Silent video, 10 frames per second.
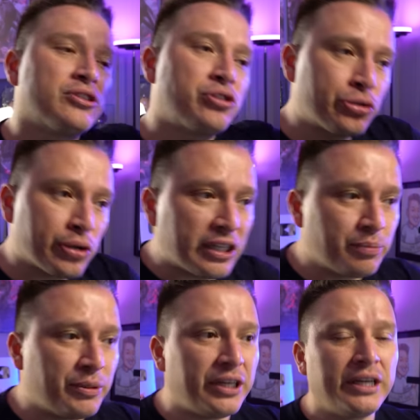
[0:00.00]
trust
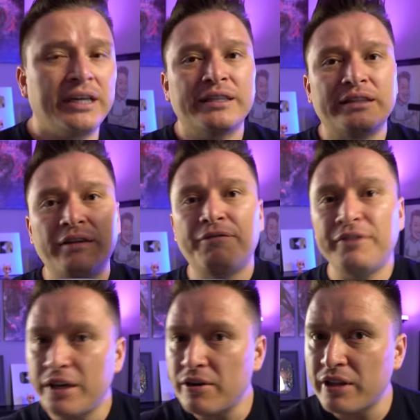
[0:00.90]
me the
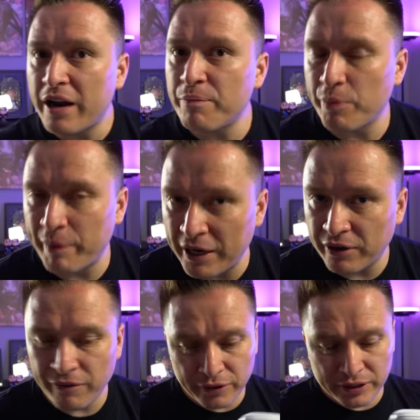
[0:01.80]
video that i'm
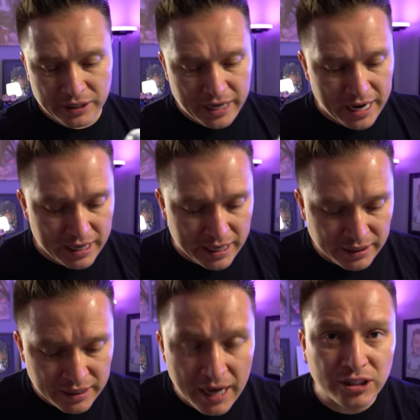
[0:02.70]
preparing for today
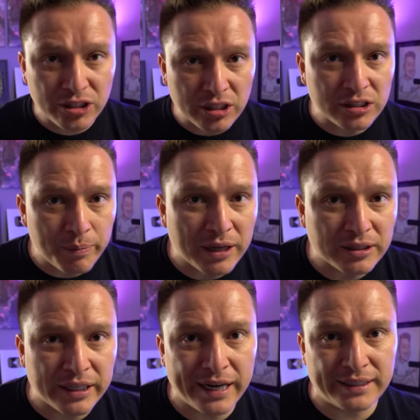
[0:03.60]
is not just about
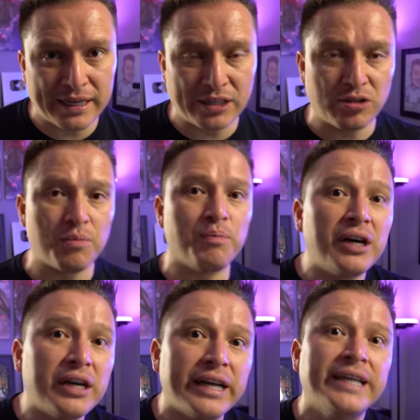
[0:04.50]
today's session
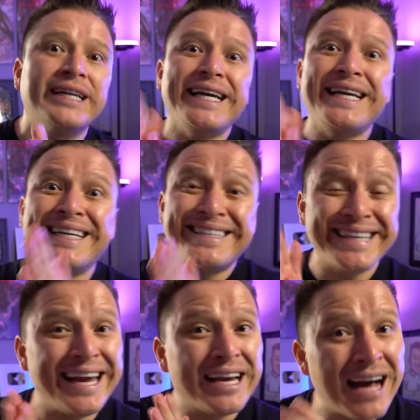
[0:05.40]
but it's
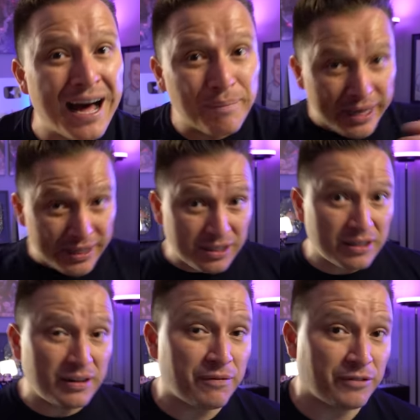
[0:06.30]
a combination
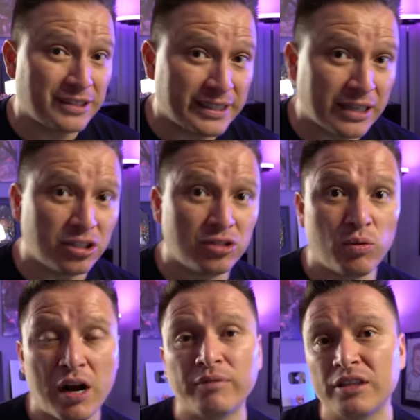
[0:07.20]
of different sessions
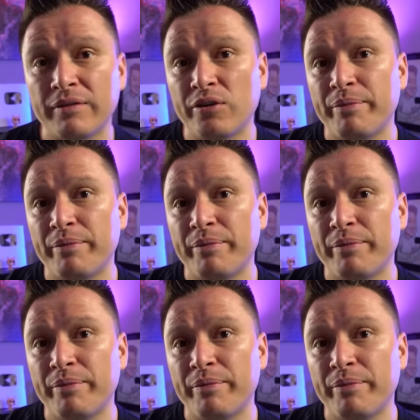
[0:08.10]
where i was able to